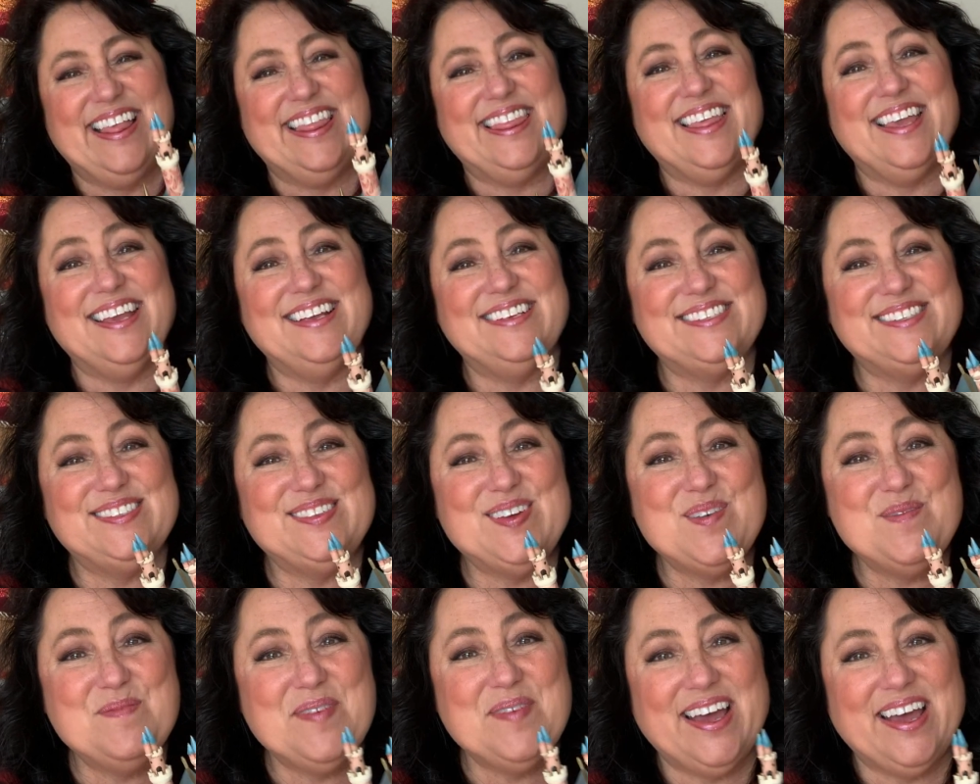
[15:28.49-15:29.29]
thanks
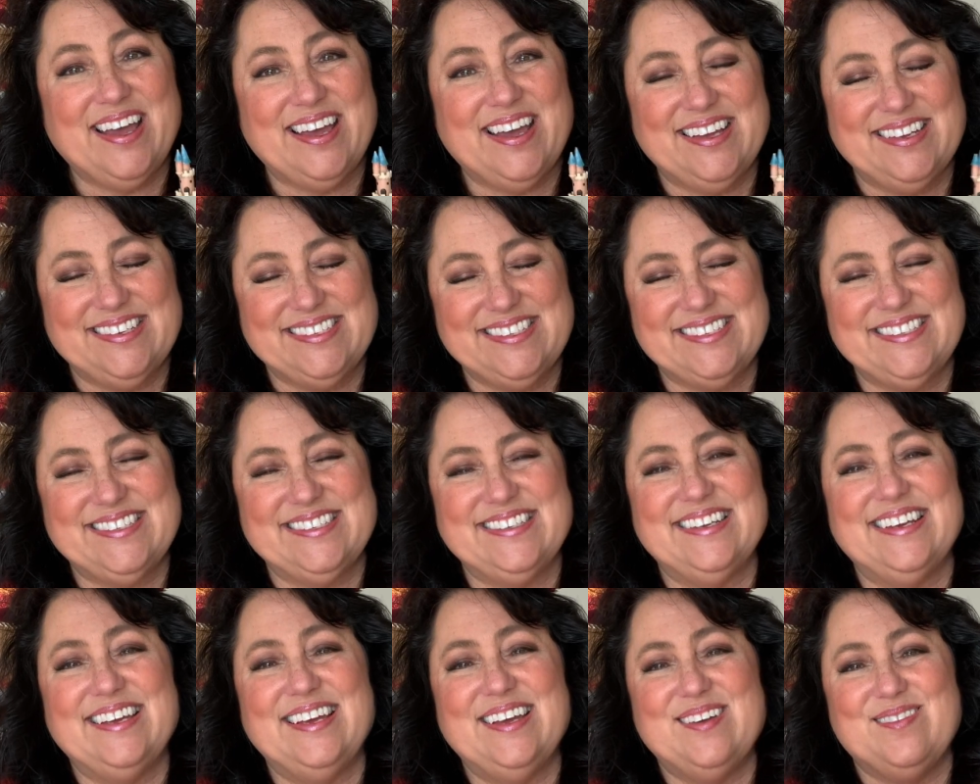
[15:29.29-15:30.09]
so
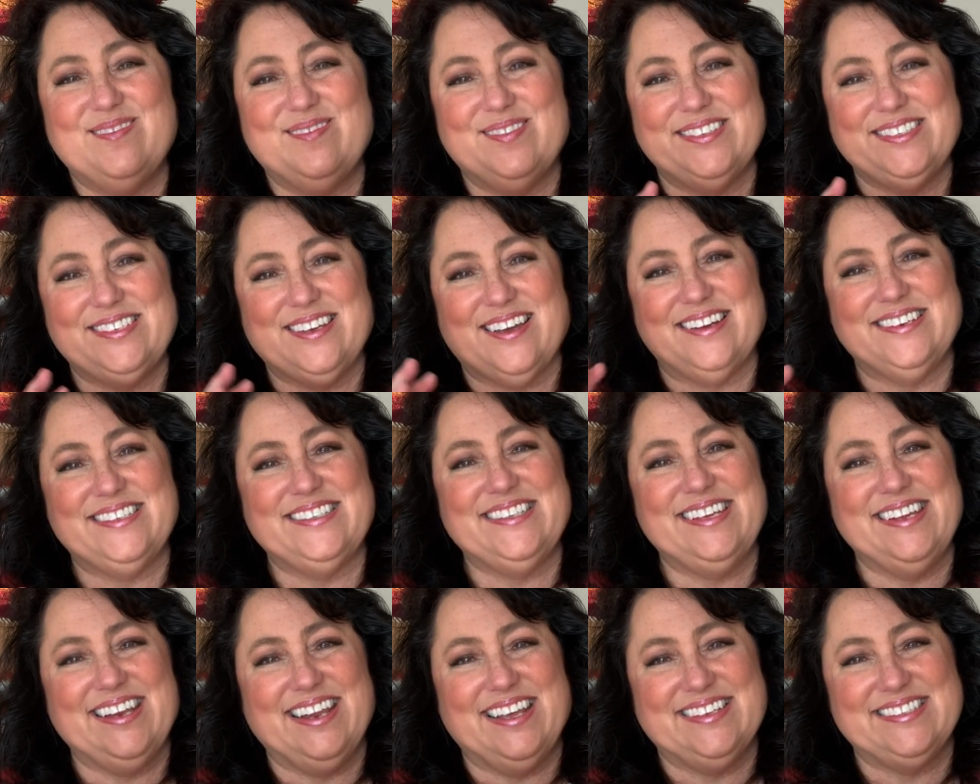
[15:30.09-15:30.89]
much. We'll talk
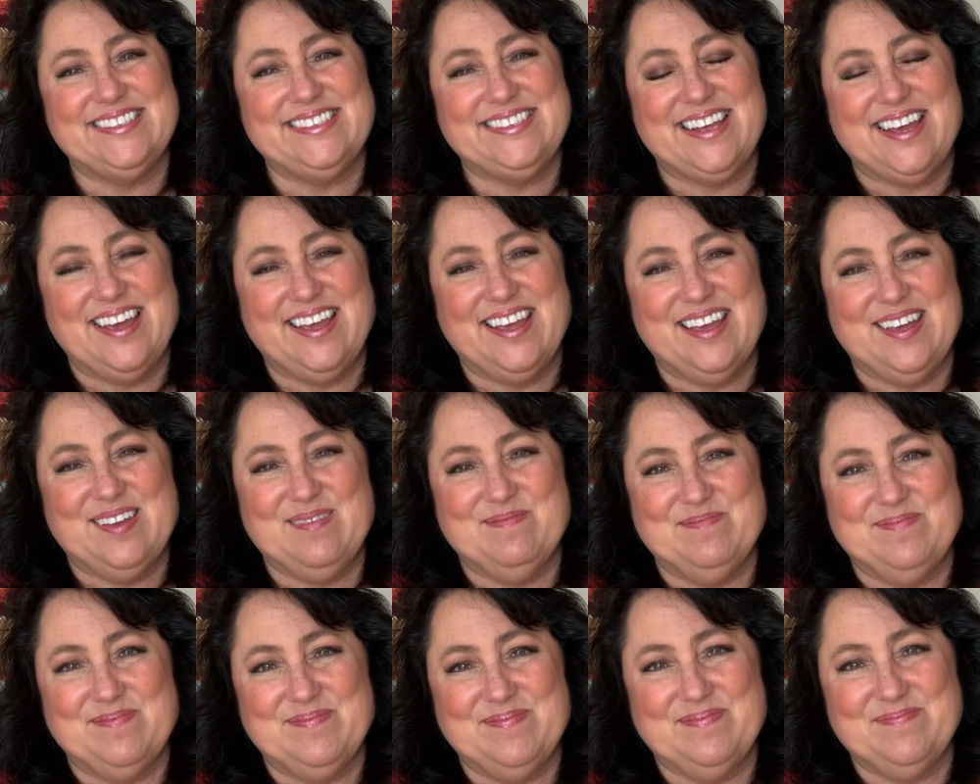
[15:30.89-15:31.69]
to you next
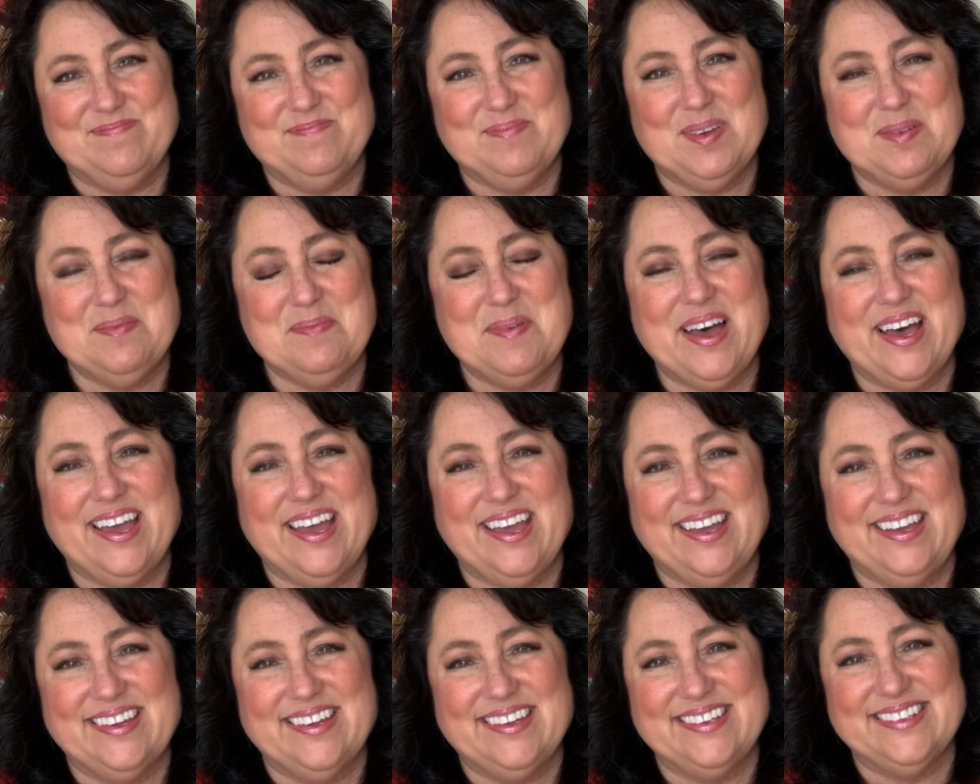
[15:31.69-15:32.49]
time.
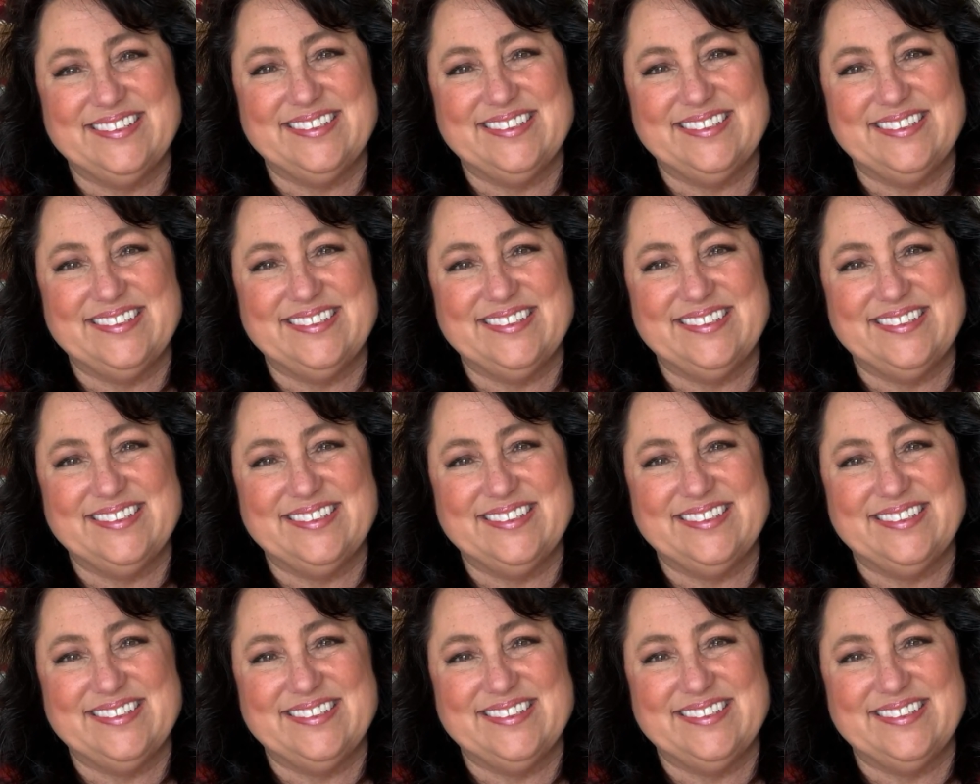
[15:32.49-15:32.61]
Bye-bye.